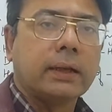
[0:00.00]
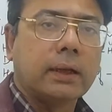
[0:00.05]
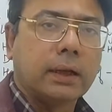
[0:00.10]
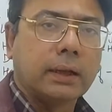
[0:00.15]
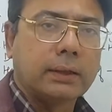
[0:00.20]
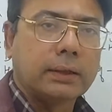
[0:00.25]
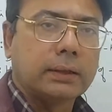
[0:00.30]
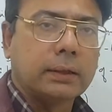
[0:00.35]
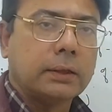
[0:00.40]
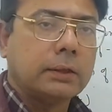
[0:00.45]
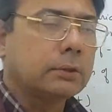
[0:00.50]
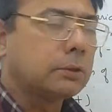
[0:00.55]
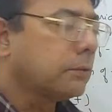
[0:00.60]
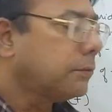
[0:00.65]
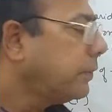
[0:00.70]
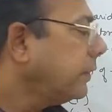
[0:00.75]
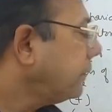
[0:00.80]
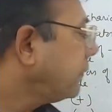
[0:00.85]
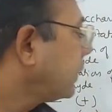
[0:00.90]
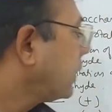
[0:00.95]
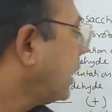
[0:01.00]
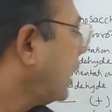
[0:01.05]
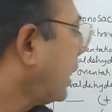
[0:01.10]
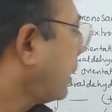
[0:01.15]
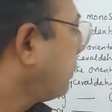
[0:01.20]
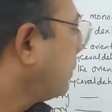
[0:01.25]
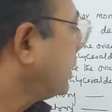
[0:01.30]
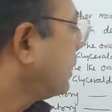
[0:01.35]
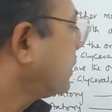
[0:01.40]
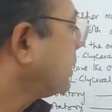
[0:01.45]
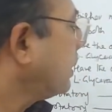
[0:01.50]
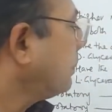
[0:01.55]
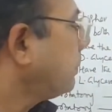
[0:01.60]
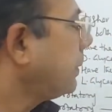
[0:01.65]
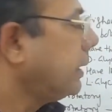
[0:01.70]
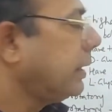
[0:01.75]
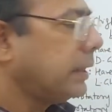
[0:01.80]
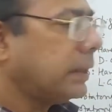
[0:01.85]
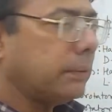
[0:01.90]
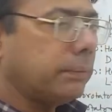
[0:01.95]
last. So fifth carbon is the
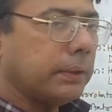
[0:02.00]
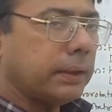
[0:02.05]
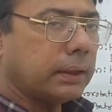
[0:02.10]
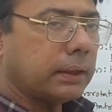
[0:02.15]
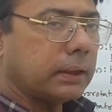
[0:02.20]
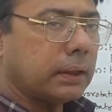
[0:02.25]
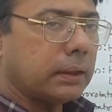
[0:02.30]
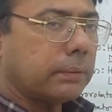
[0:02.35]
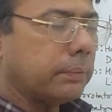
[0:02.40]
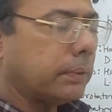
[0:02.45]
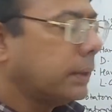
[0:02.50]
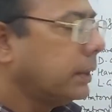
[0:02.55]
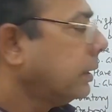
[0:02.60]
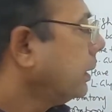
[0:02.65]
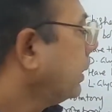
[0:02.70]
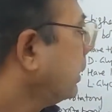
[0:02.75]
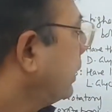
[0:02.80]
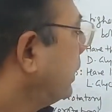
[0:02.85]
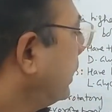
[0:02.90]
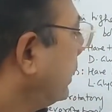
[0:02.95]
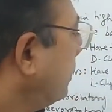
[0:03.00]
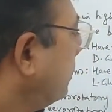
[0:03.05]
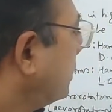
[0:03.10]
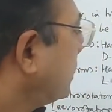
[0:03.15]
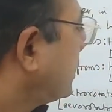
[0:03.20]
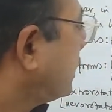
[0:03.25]
penultimate carbon. Here you